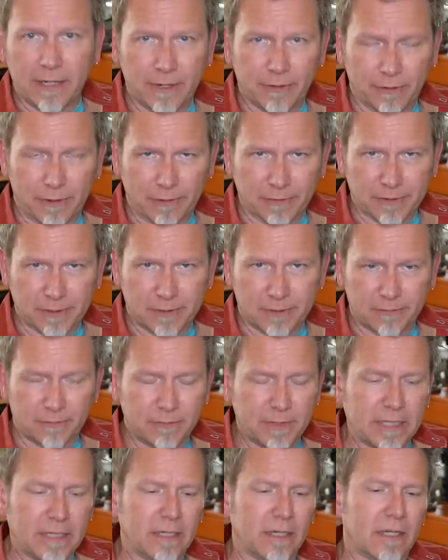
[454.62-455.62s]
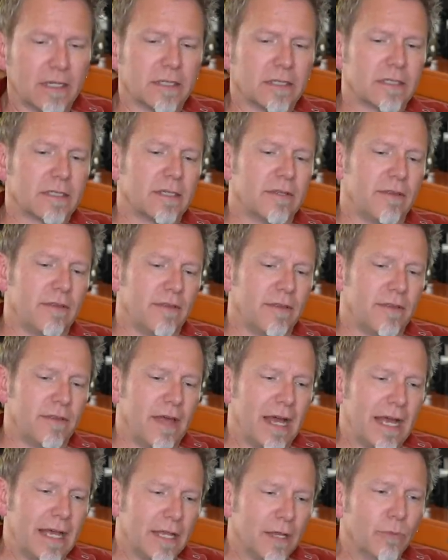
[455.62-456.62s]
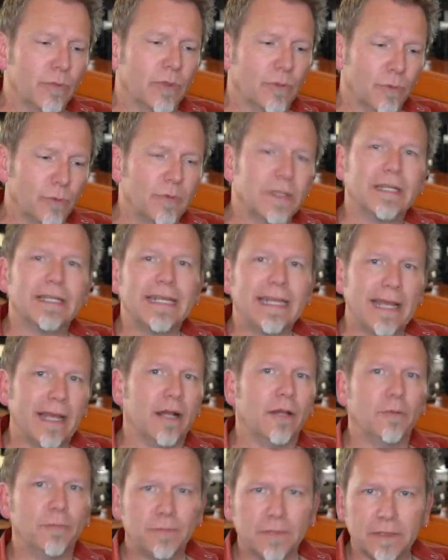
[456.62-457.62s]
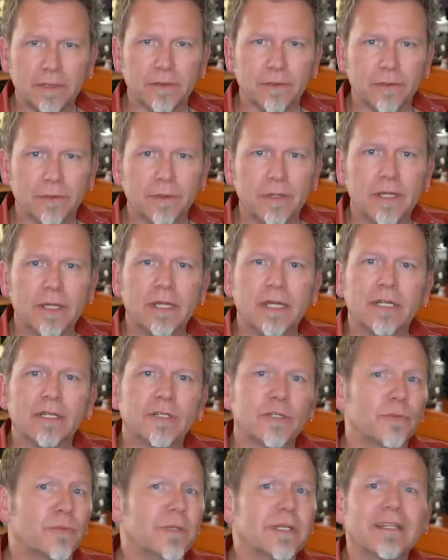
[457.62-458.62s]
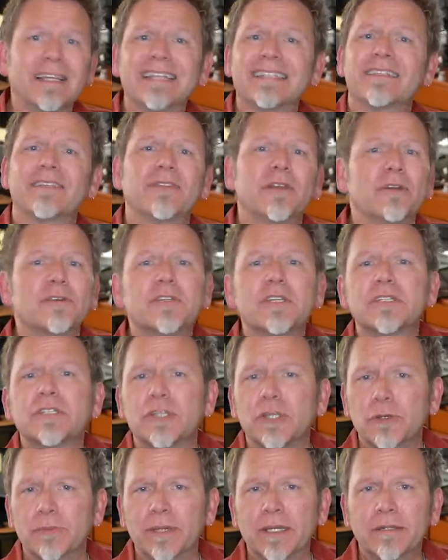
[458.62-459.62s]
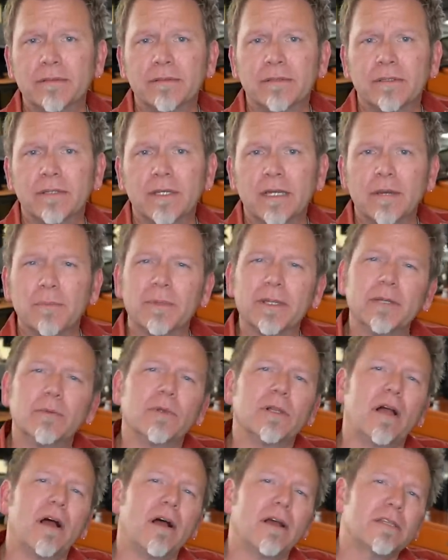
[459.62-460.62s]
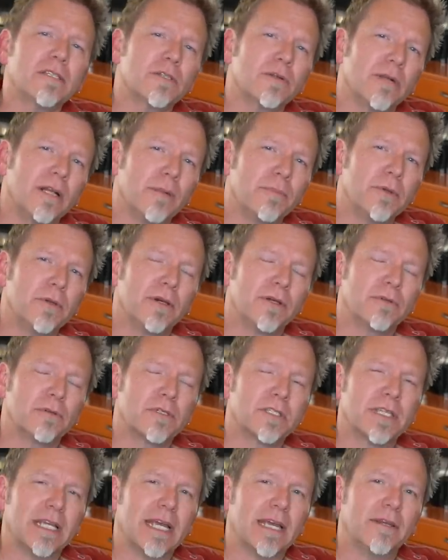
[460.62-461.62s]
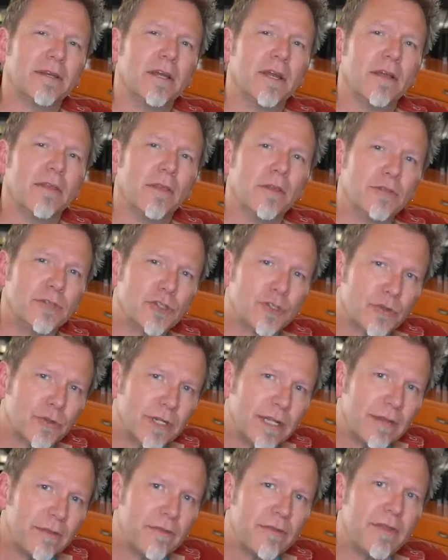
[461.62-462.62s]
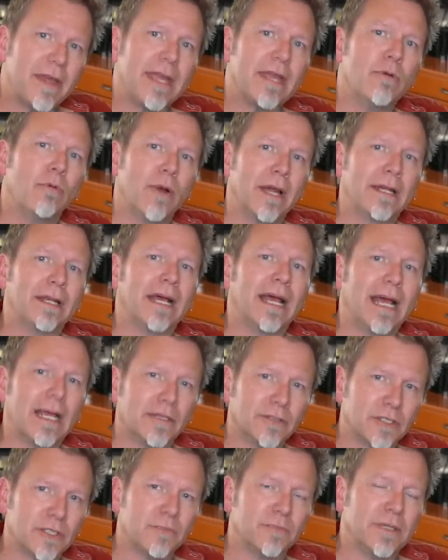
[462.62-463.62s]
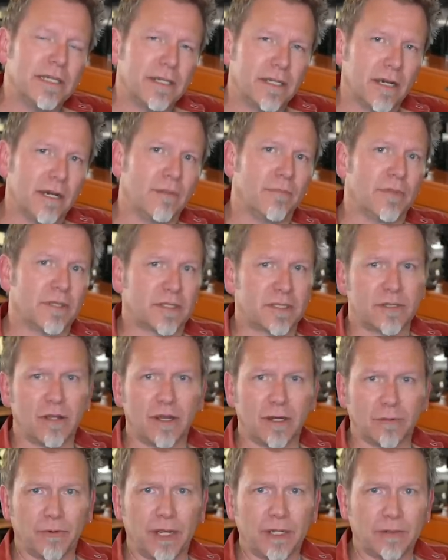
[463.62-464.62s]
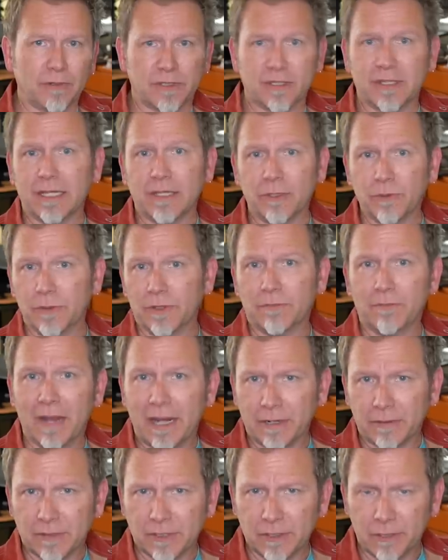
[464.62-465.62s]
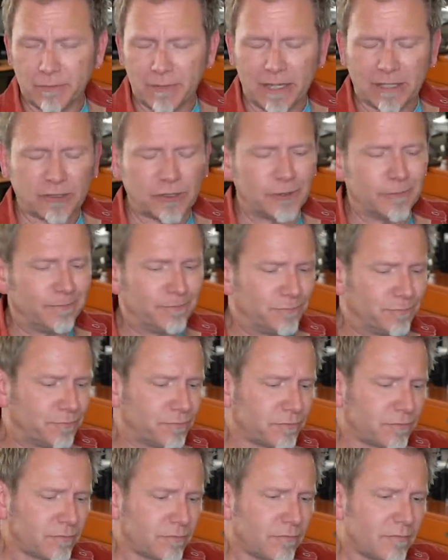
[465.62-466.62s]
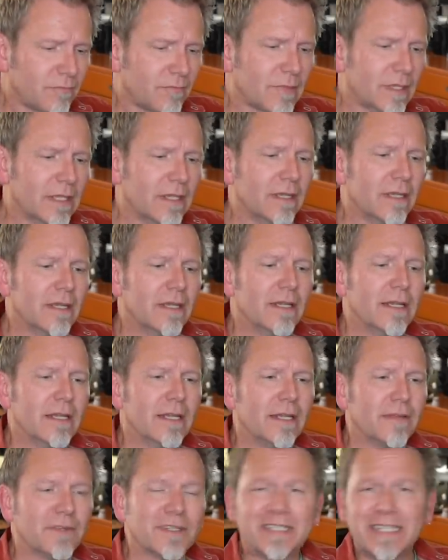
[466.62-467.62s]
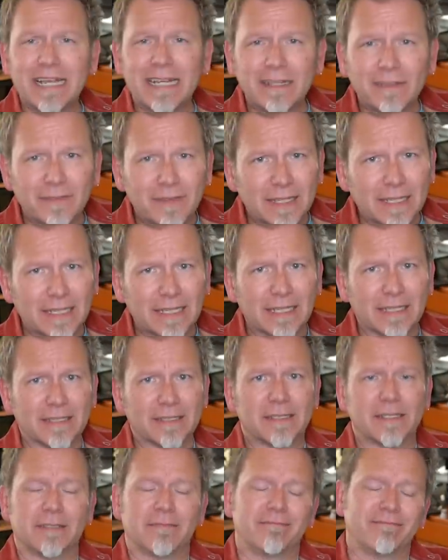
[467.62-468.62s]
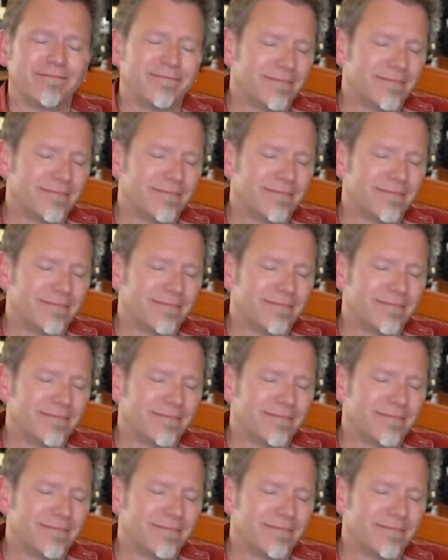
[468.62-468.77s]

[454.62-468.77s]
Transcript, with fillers: heroes, because it will really help you to realize that they're just human, but it will also help you understand the journey they went on to become the songwriters that you admire so much. The second thing is,